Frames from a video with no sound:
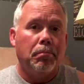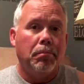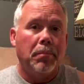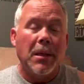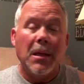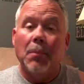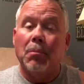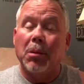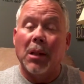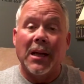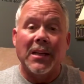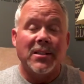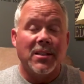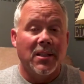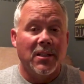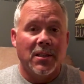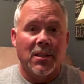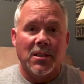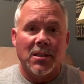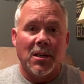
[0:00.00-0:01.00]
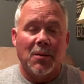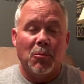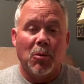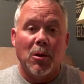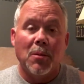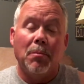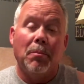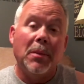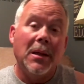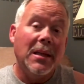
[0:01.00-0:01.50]
Be a blessing to
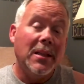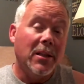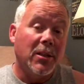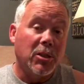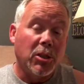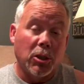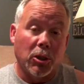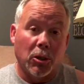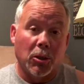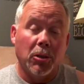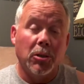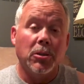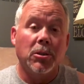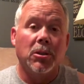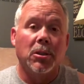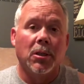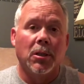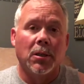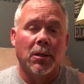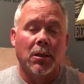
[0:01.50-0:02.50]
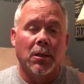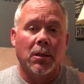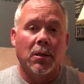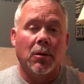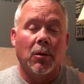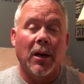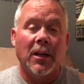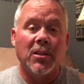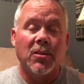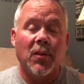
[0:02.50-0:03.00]
someone. Be the church,
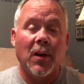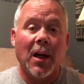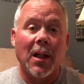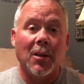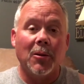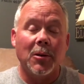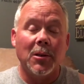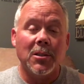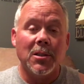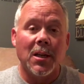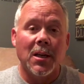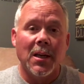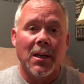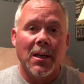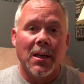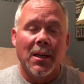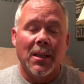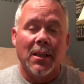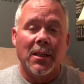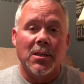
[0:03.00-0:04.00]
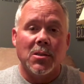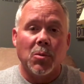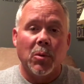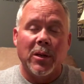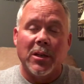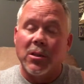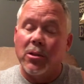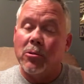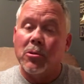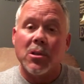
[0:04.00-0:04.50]
Christ followers, this
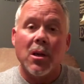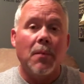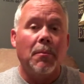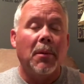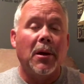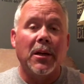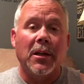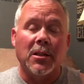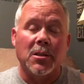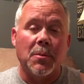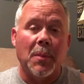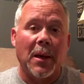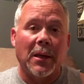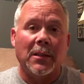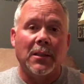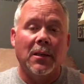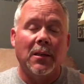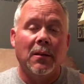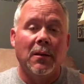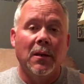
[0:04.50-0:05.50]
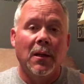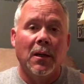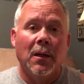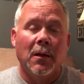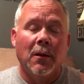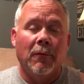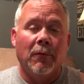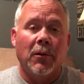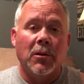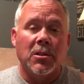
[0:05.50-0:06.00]
week. Do something unexpected
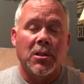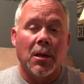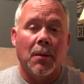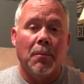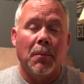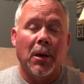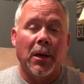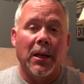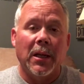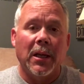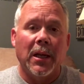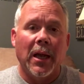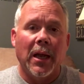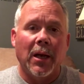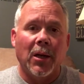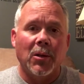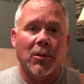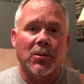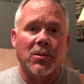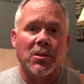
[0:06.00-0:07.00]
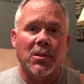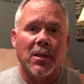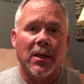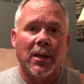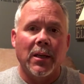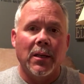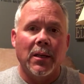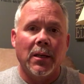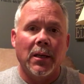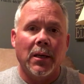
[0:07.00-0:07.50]
for somebody else.
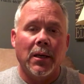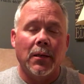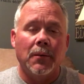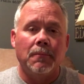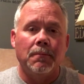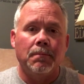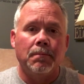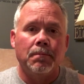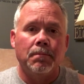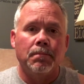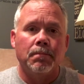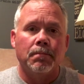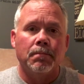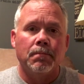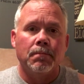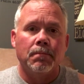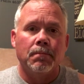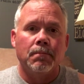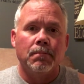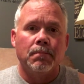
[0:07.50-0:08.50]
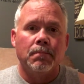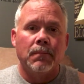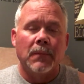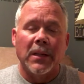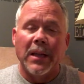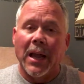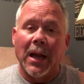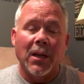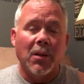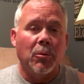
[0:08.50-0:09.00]
And
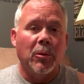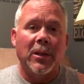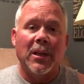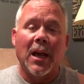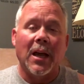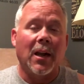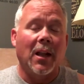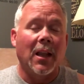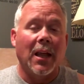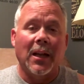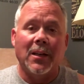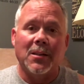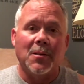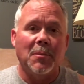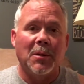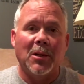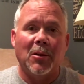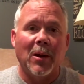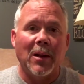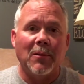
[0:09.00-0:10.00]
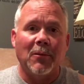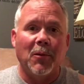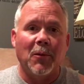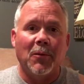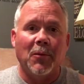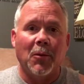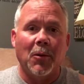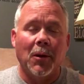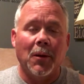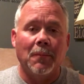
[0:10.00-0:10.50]
yeah, we got a lot to be grateful
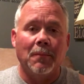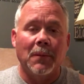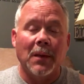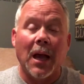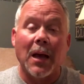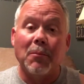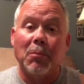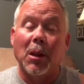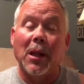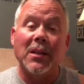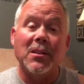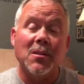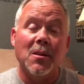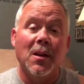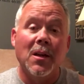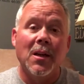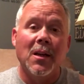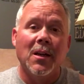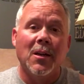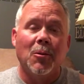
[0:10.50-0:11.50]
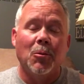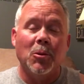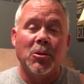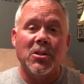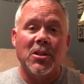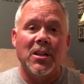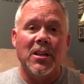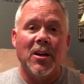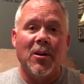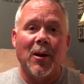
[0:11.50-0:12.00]
for. God bless. We'll
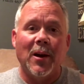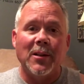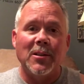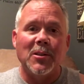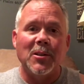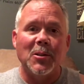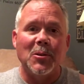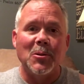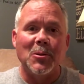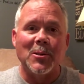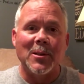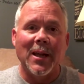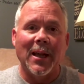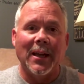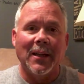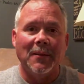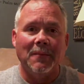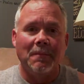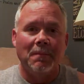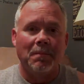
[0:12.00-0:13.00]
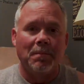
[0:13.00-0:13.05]
see you on Tuesday.